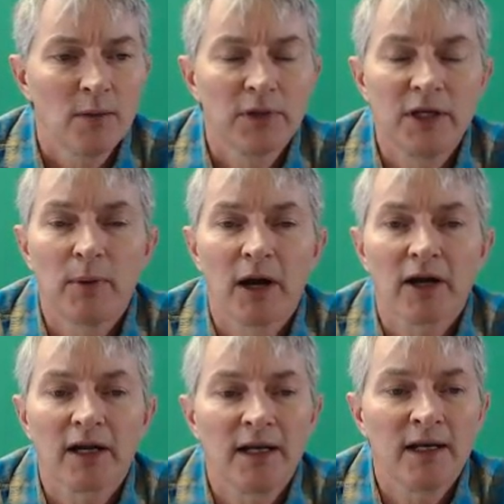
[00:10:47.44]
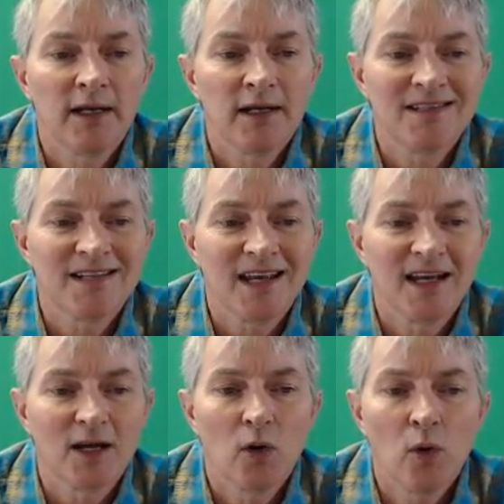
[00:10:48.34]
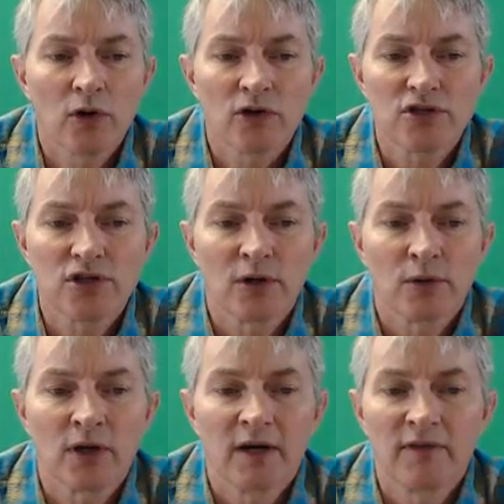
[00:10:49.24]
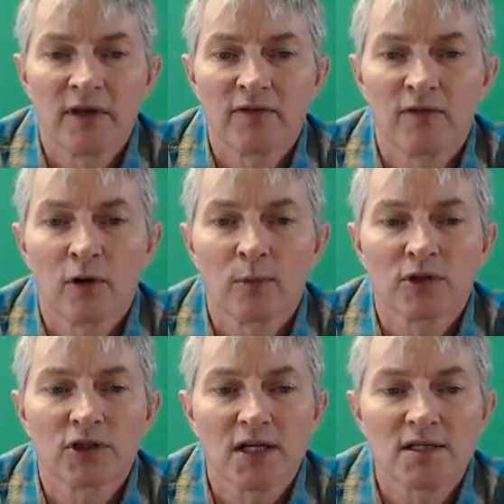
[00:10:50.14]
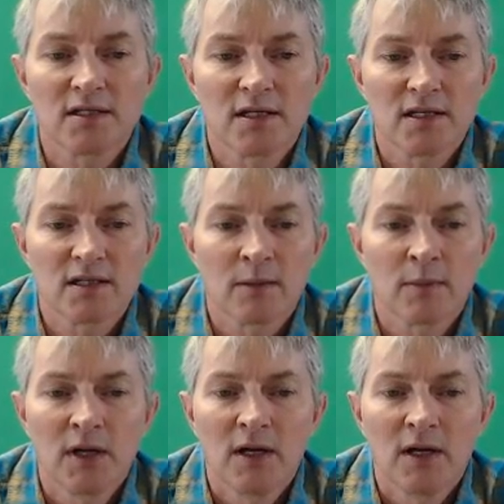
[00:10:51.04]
Plea bargaining is a cornerstone of the informal justice system.